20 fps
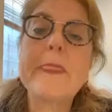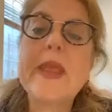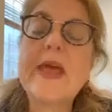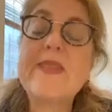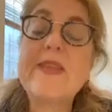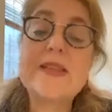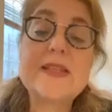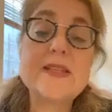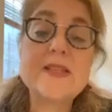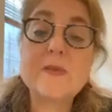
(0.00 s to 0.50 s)

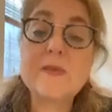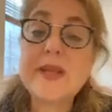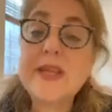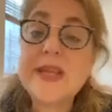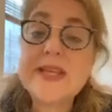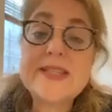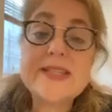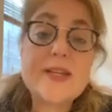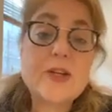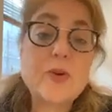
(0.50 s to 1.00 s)
That doesn't mean
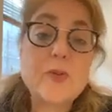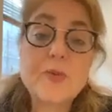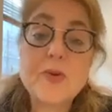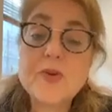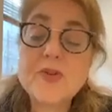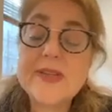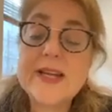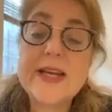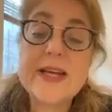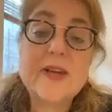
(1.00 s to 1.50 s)
I stayed on
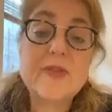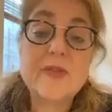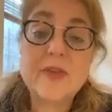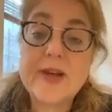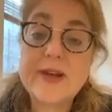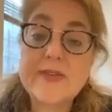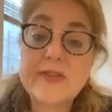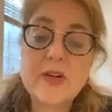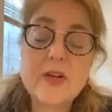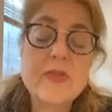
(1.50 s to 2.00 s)
Prozac
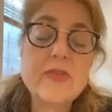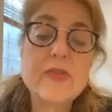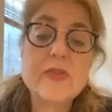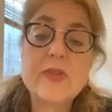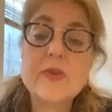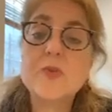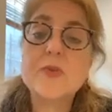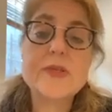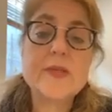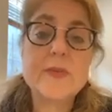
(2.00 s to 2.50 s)
forever.
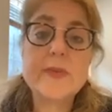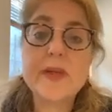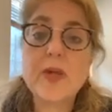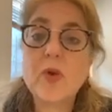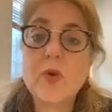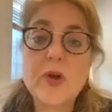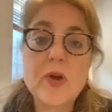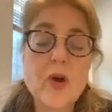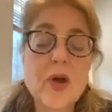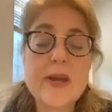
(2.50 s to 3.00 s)
There was something
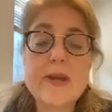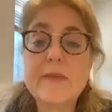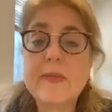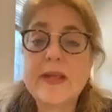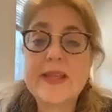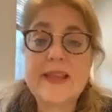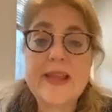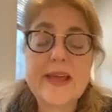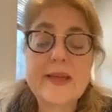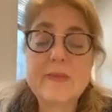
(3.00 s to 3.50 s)
going on
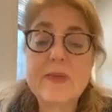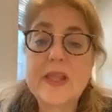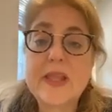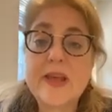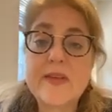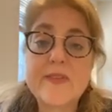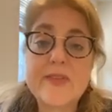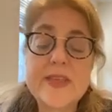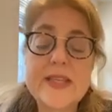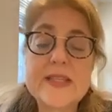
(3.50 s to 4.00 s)
in my
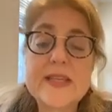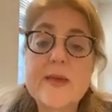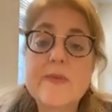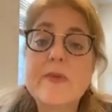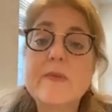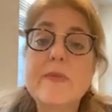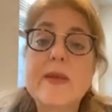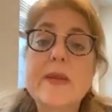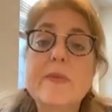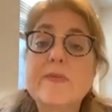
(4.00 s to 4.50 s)
life at that time
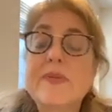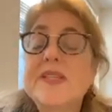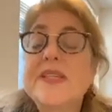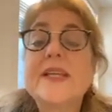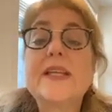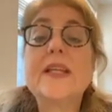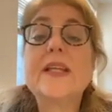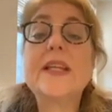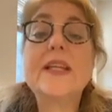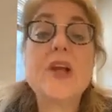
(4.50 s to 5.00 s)
that made it
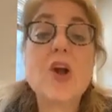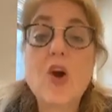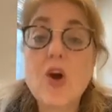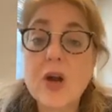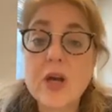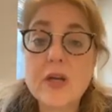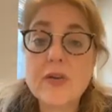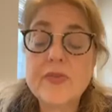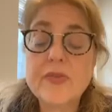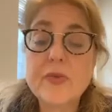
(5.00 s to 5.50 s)
particularly
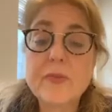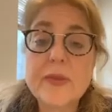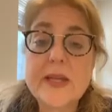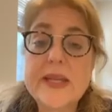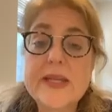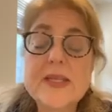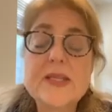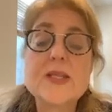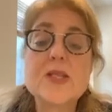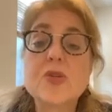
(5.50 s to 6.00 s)
hard for
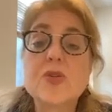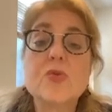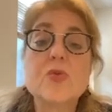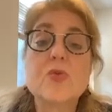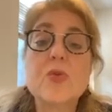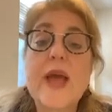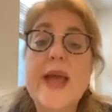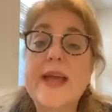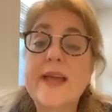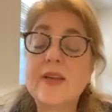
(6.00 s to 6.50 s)
me
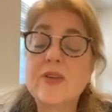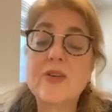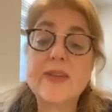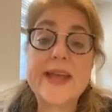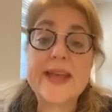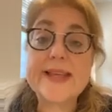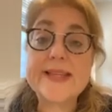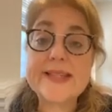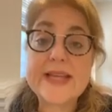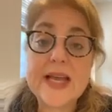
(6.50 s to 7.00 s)
to handle the
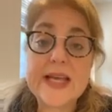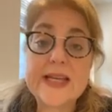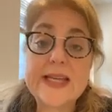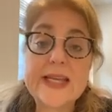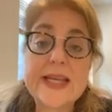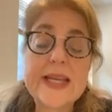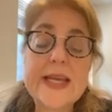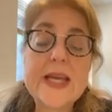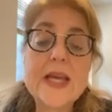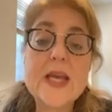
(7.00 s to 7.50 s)

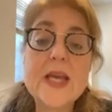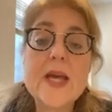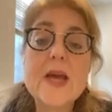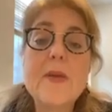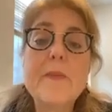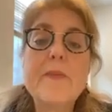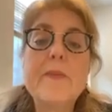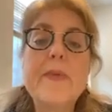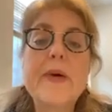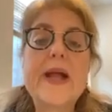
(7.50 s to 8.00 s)
anxiety.
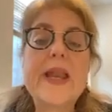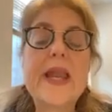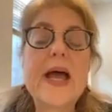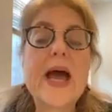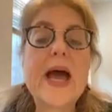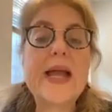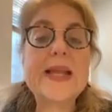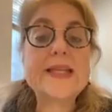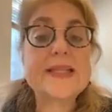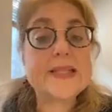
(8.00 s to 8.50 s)
But
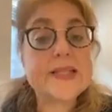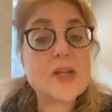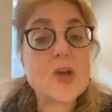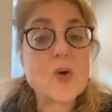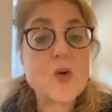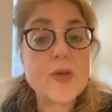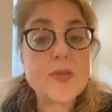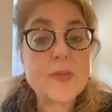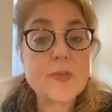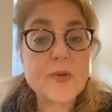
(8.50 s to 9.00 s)
I did
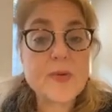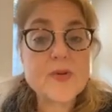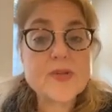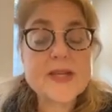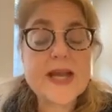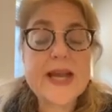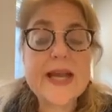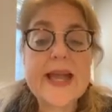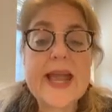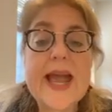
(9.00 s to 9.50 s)
go on the
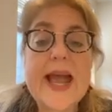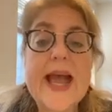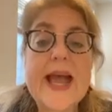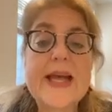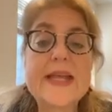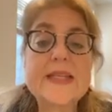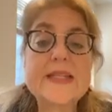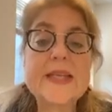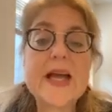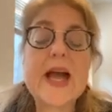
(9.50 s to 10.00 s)
Prozac,
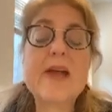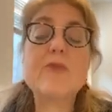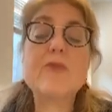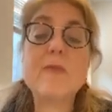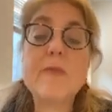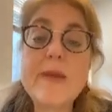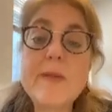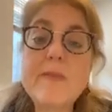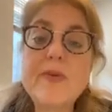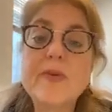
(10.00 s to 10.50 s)
and I
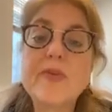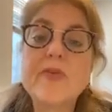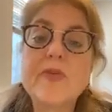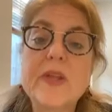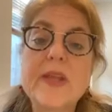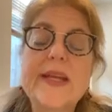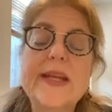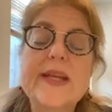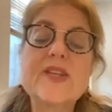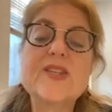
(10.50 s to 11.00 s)
remember
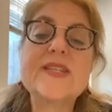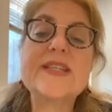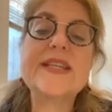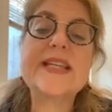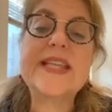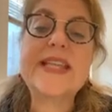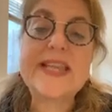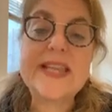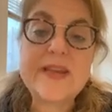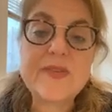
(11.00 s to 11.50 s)
feeling a
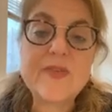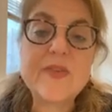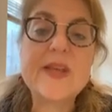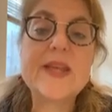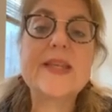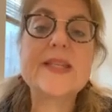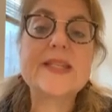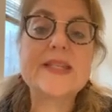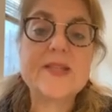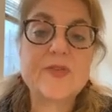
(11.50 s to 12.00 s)

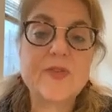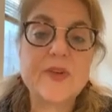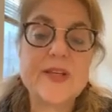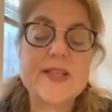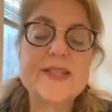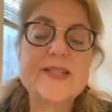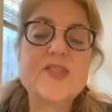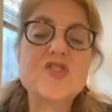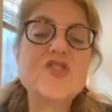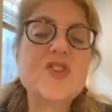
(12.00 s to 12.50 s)
significant
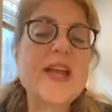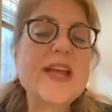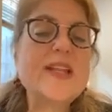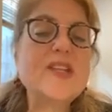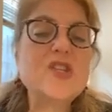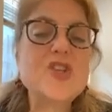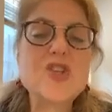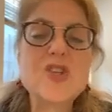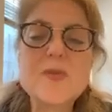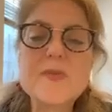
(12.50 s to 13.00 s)
difference
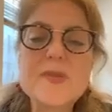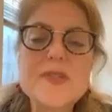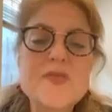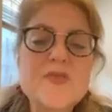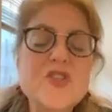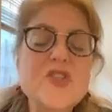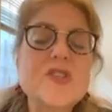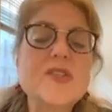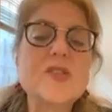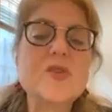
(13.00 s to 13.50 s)
in terms
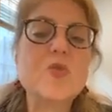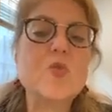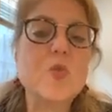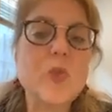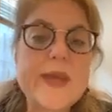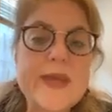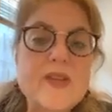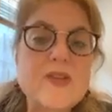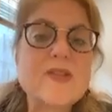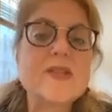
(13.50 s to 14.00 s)
of just the
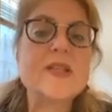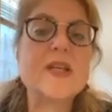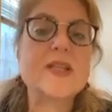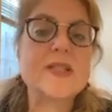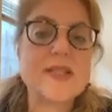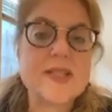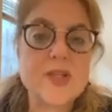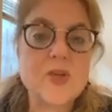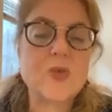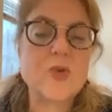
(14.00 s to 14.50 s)
wheels
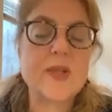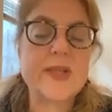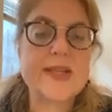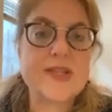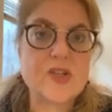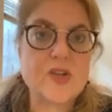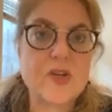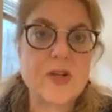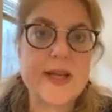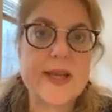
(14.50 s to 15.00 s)
continually
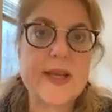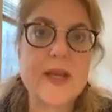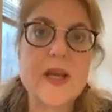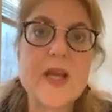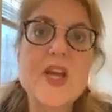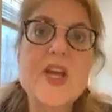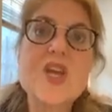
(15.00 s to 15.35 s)
turning.